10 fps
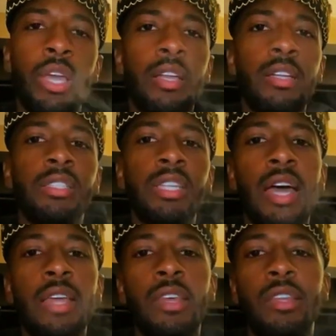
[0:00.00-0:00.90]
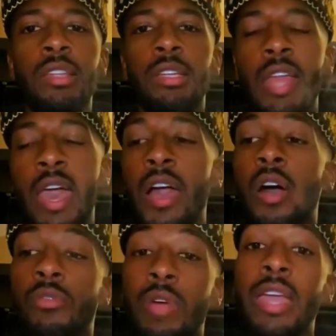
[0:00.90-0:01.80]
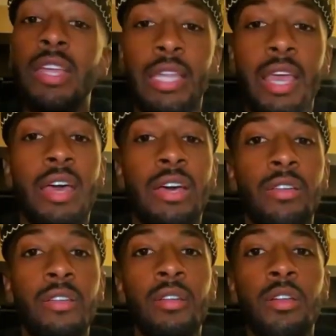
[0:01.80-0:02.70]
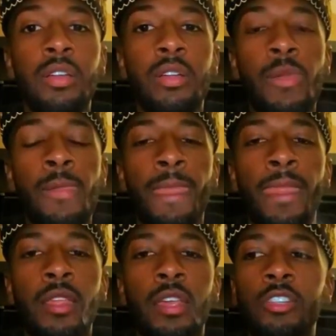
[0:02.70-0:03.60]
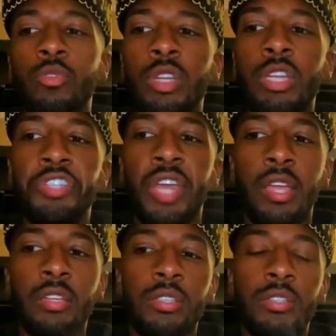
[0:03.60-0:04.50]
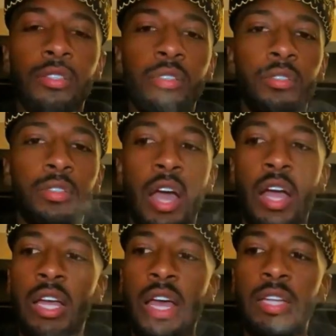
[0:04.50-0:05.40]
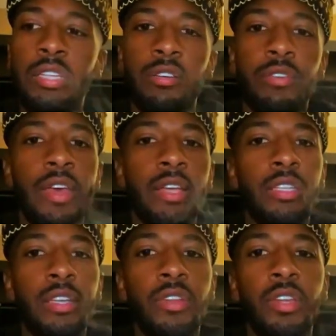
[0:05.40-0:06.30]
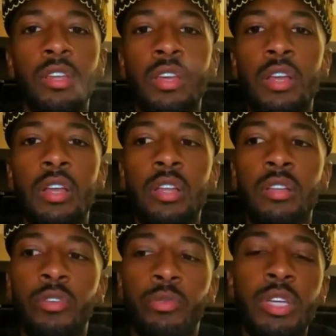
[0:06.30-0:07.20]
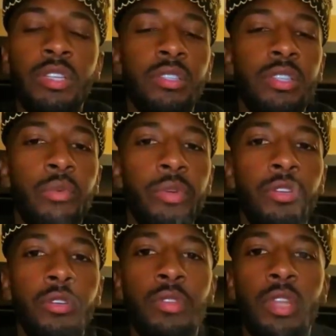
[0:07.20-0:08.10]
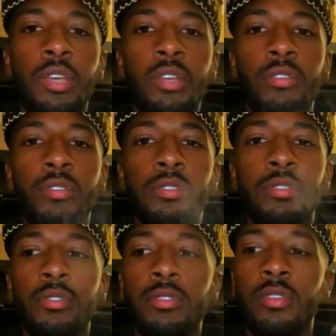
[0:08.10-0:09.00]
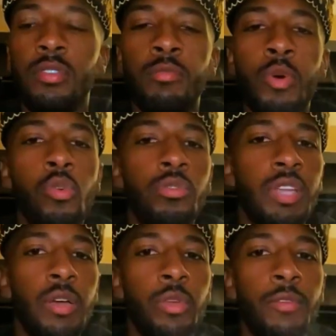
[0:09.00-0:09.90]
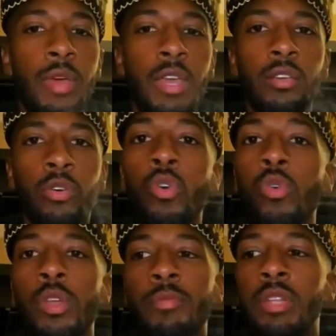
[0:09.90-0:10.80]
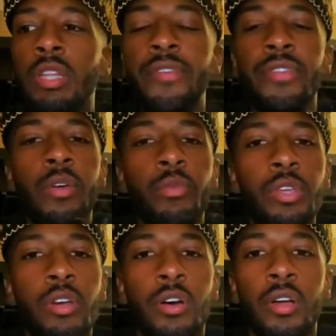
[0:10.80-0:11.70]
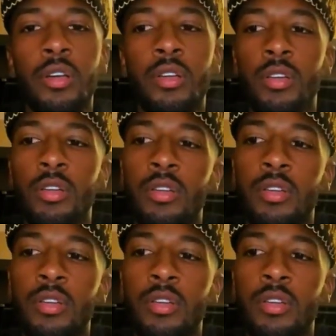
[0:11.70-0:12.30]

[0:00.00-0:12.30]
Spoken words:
we got to decide that the now, right now, is when it changes. Our conduct of activity, the reasons that we do things, the moves that we make, who we believe that we are.